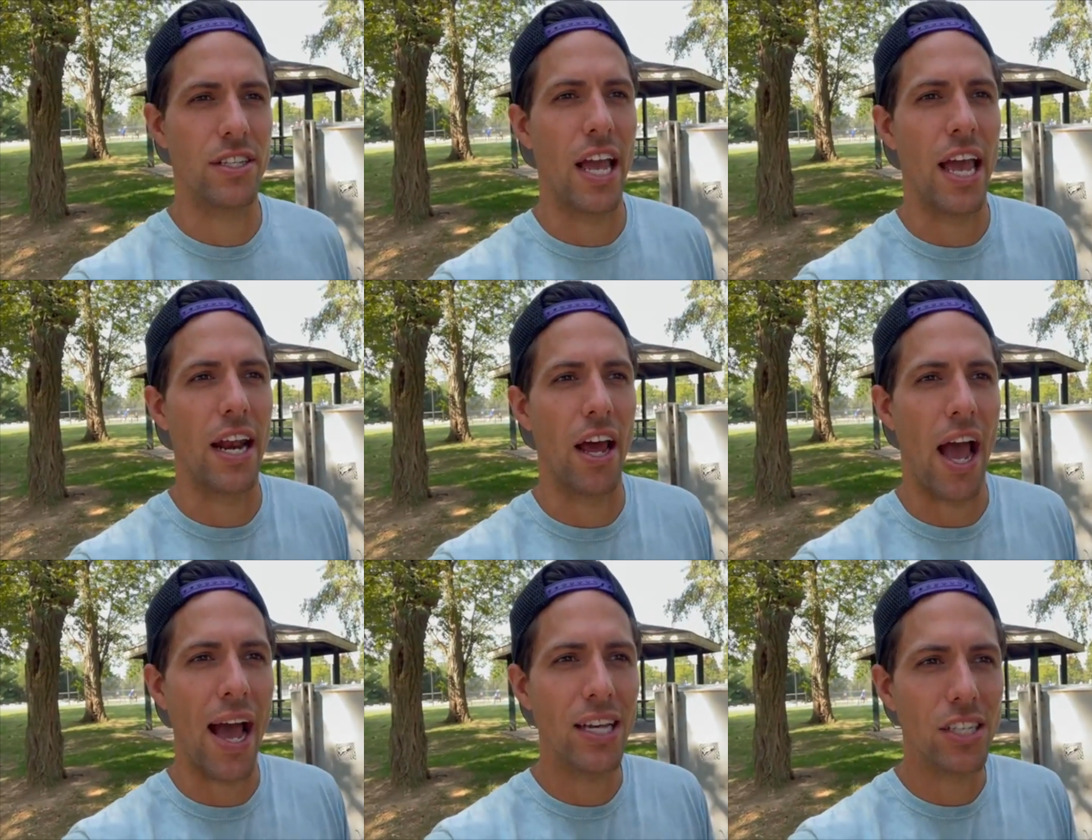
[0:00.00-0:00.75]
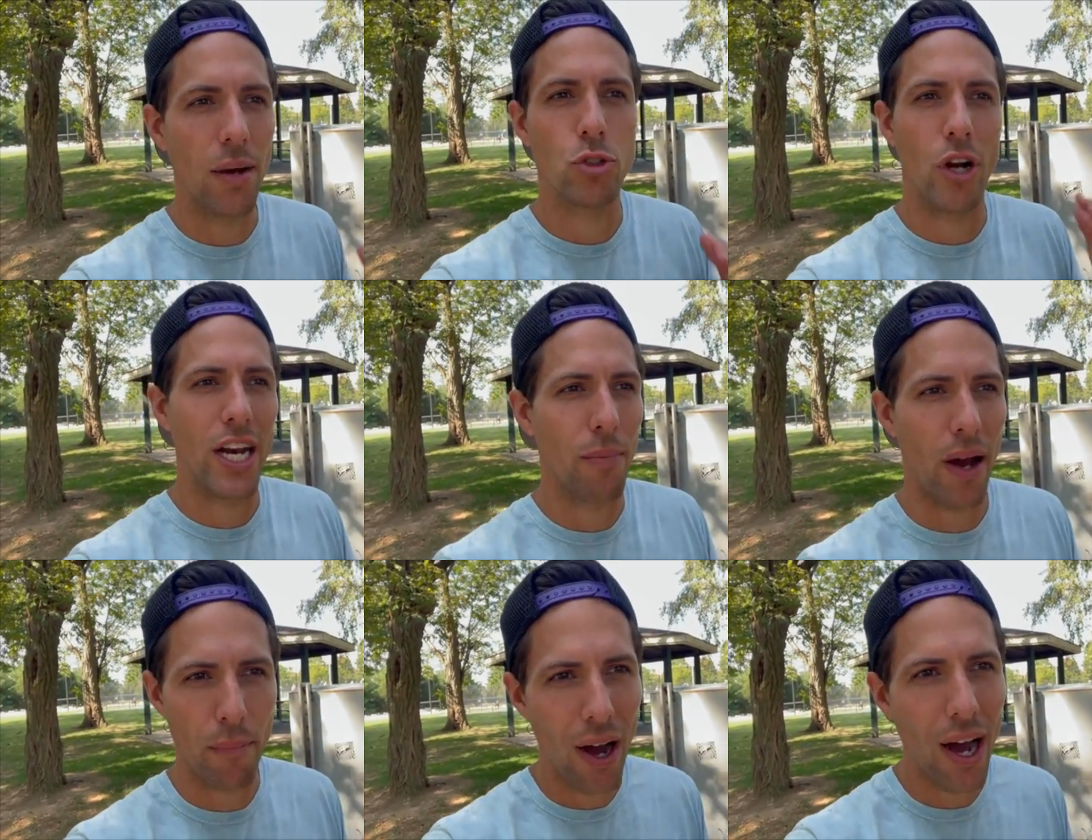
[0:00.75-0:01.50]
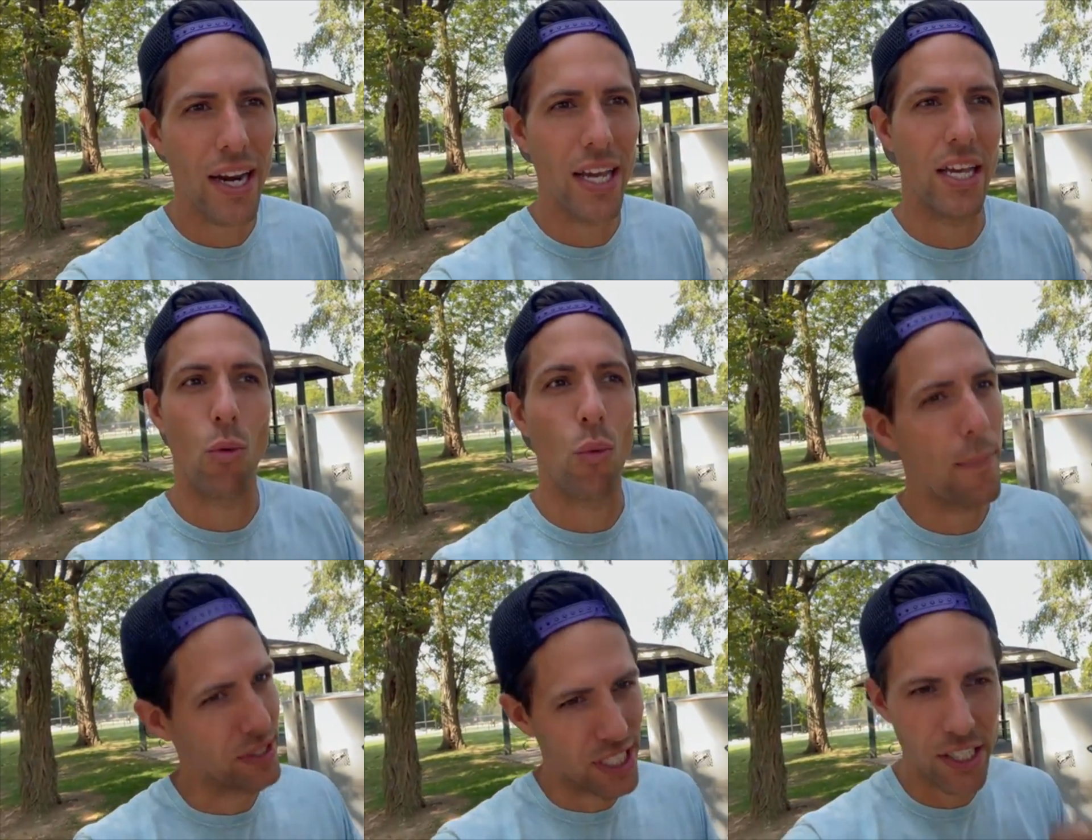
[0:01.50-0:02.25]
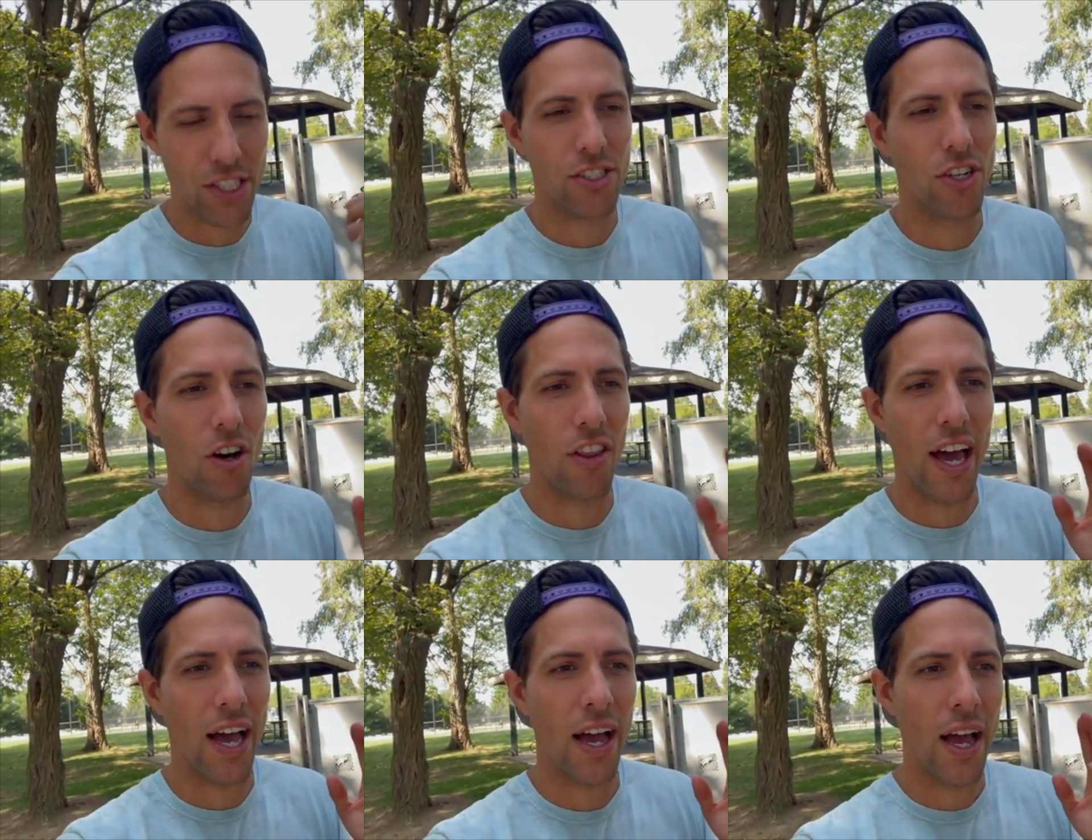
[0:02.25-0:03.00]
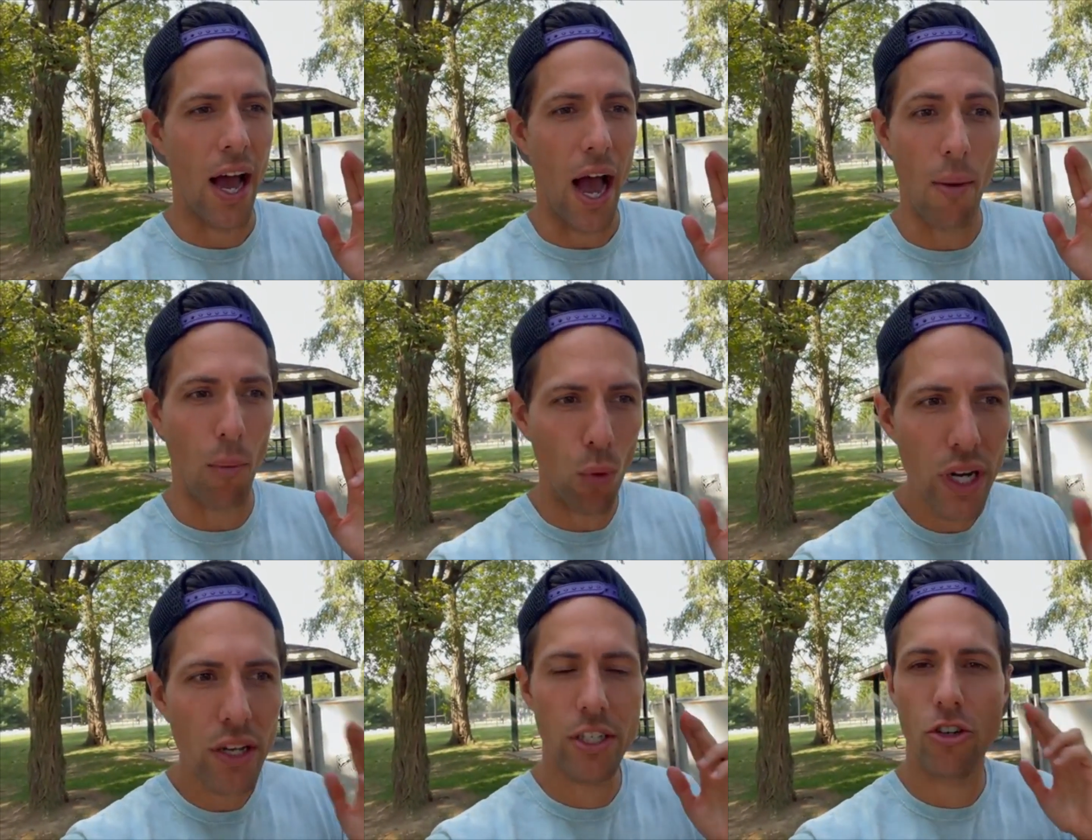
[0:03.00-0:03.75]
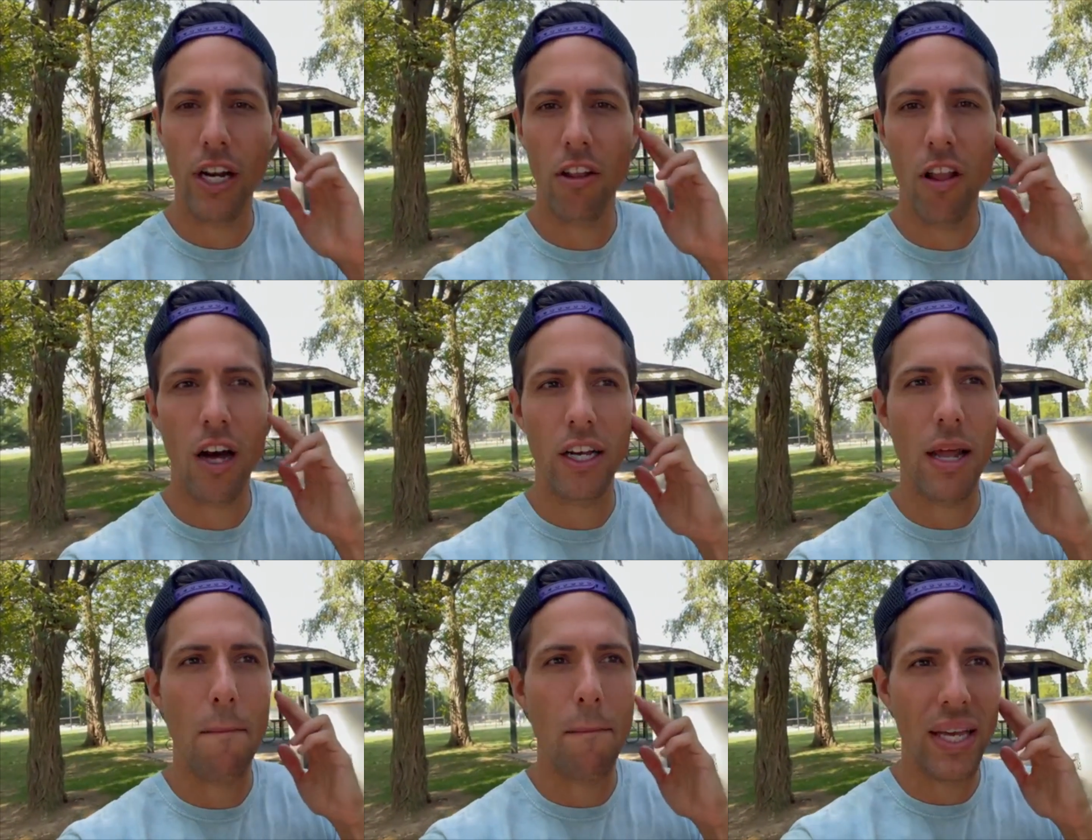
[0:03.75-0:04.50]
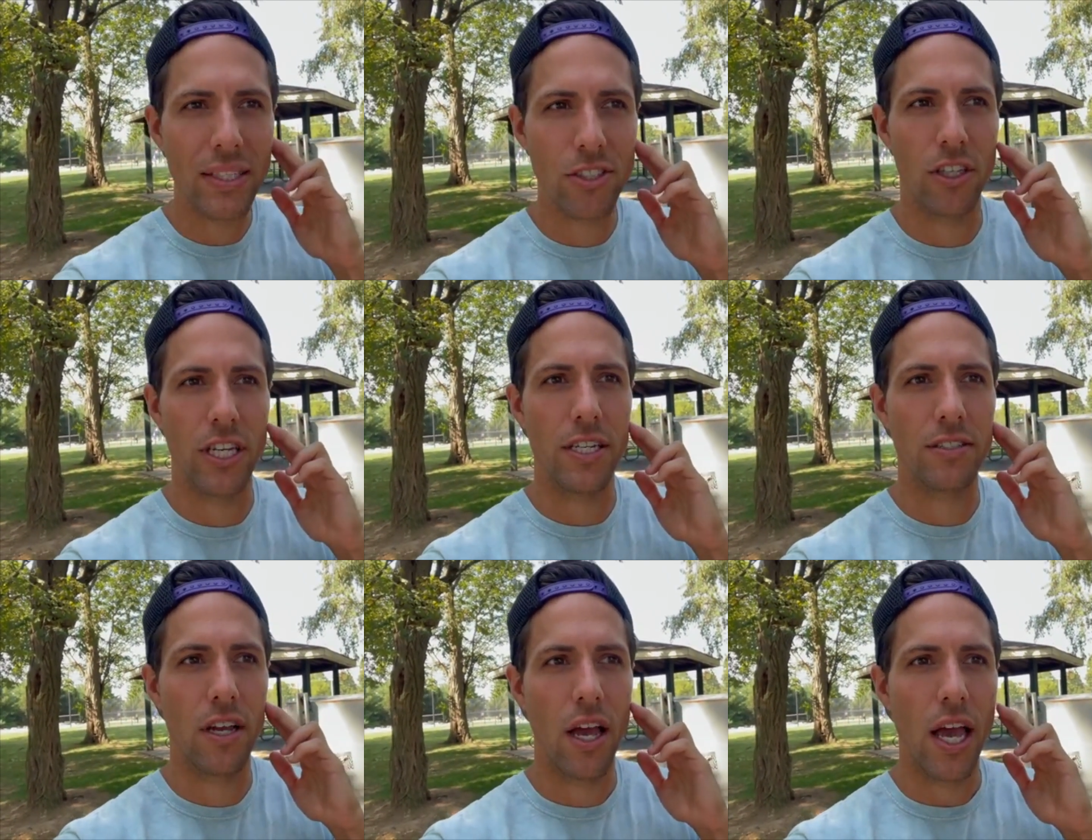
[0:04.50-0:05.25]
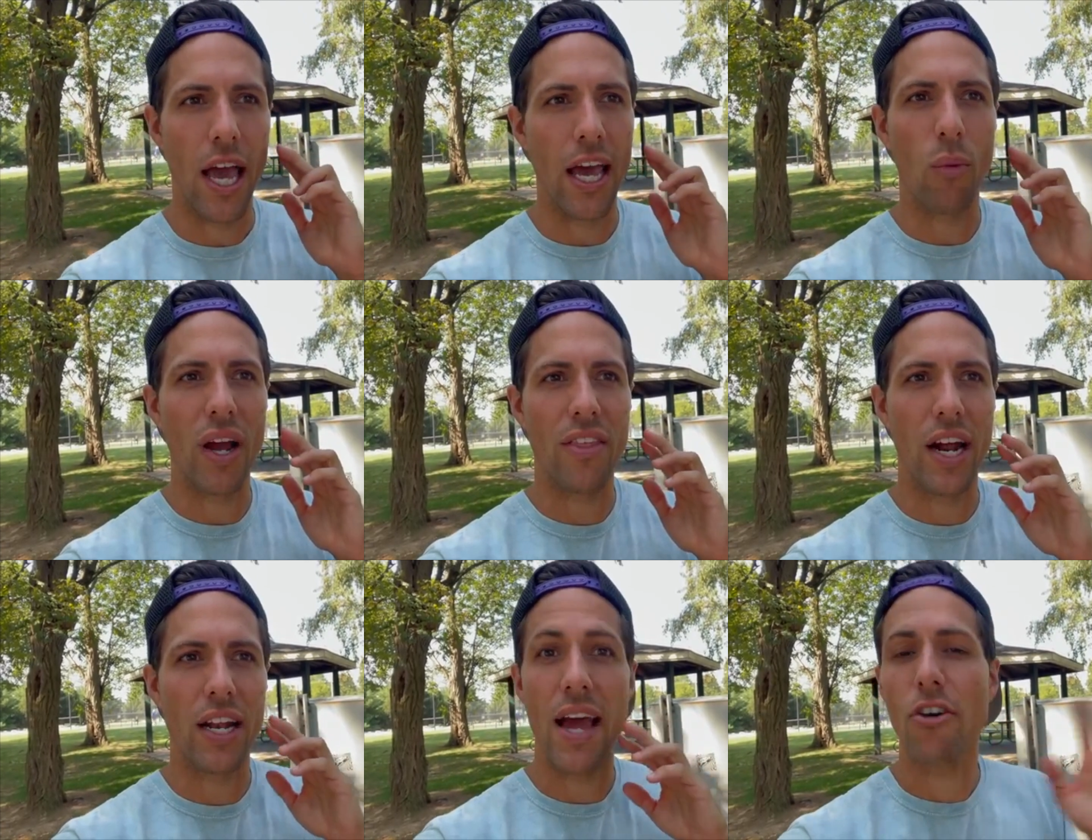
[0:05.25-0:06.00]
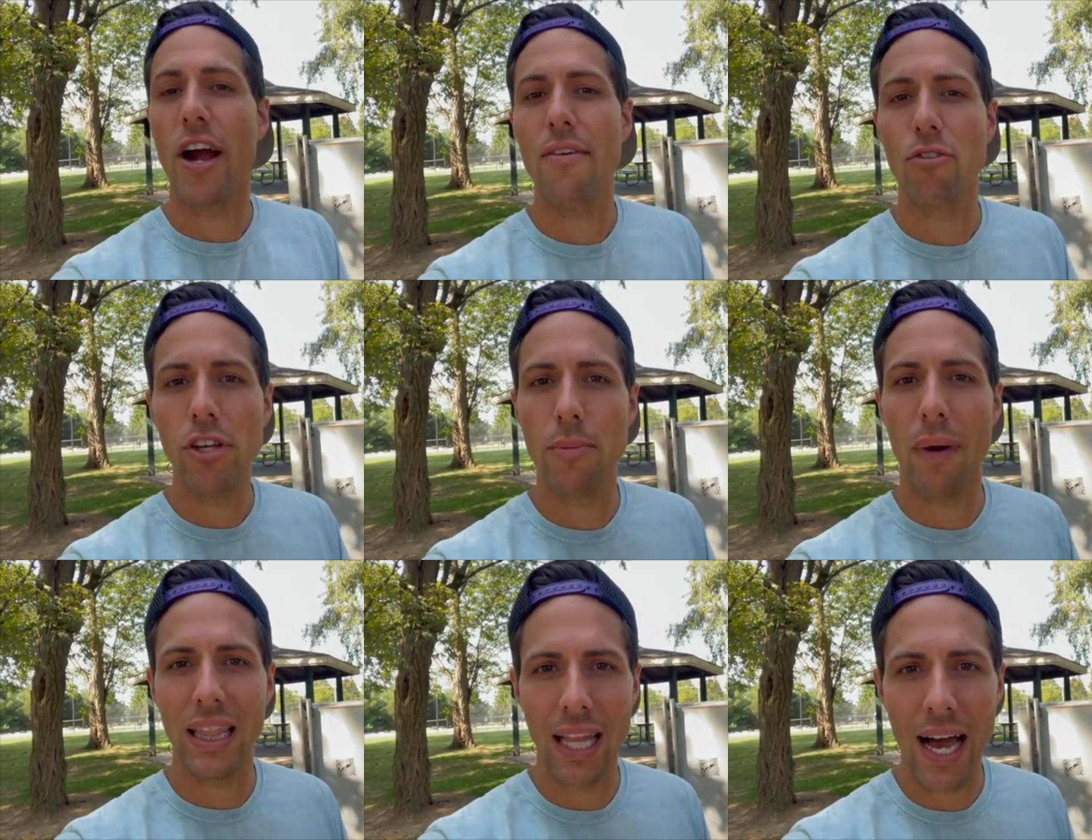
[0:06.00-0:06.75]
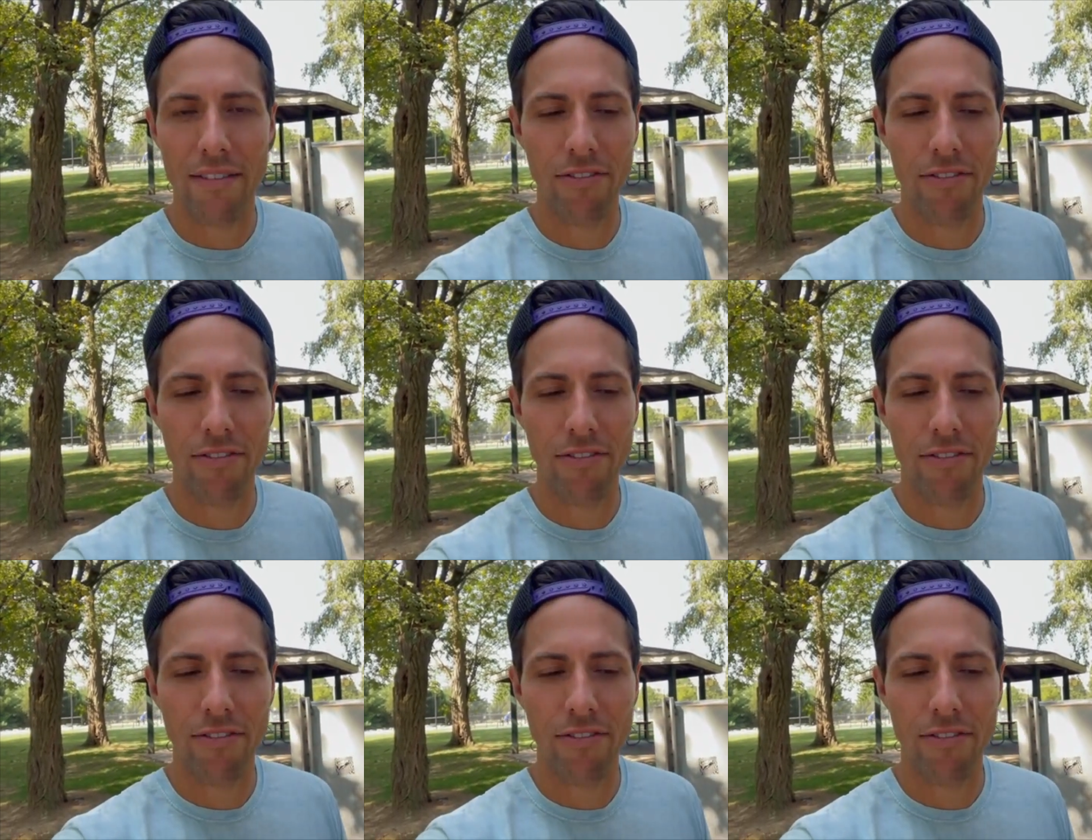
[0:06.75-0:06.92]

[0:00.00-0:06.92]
And as I'm training my body and repetitions and all that, I'm really trying to lock in mentally in a way that I never have really in my life.